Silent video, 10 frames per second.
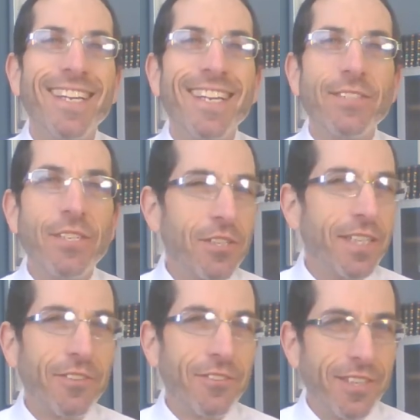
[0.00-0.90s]
So I
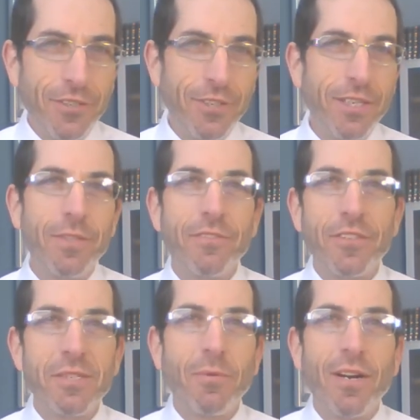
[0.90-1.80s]
certainly agree with the
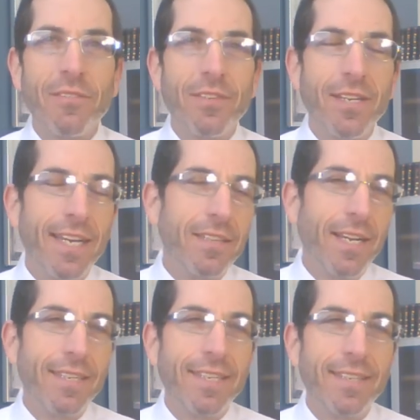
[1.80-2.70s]
first part of the
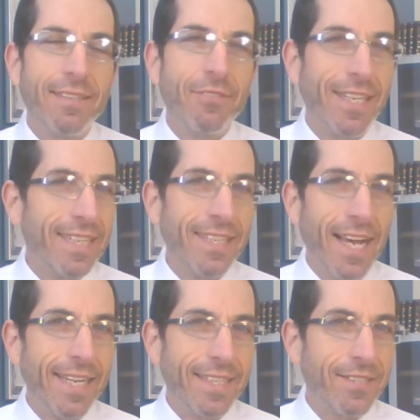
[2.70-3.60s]
headline, forget
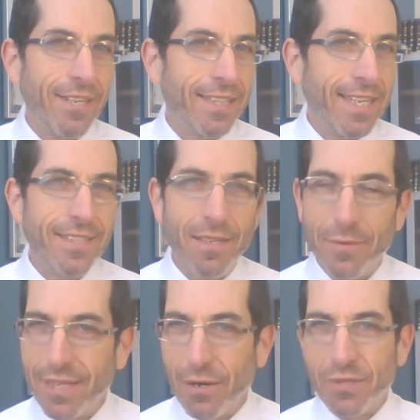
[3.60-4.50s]
diets, right? That's something
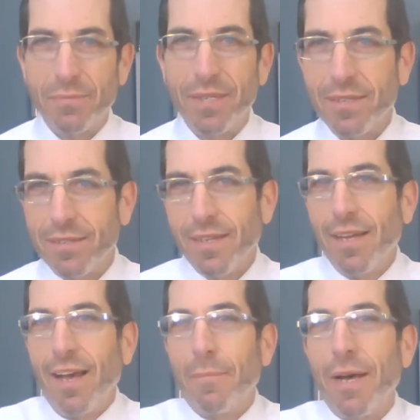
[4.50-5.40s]
that we speak
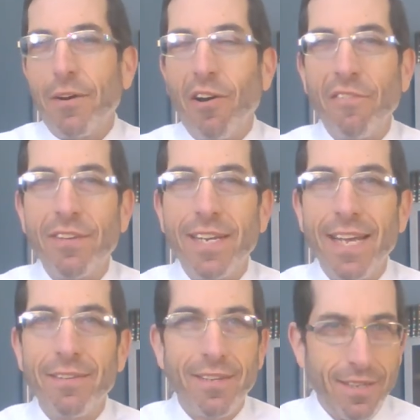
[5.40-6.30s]
about often
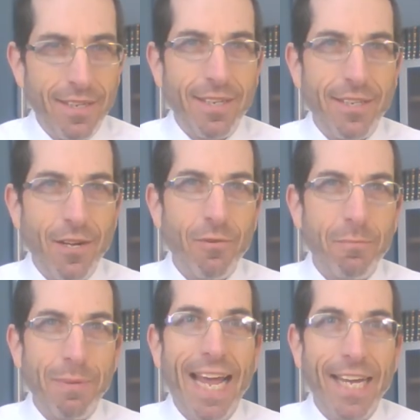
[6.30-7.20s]
and you know
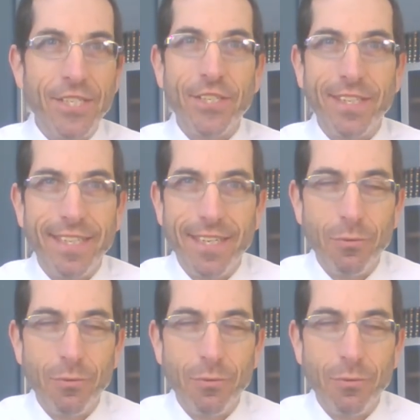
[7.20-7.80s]
passionately here.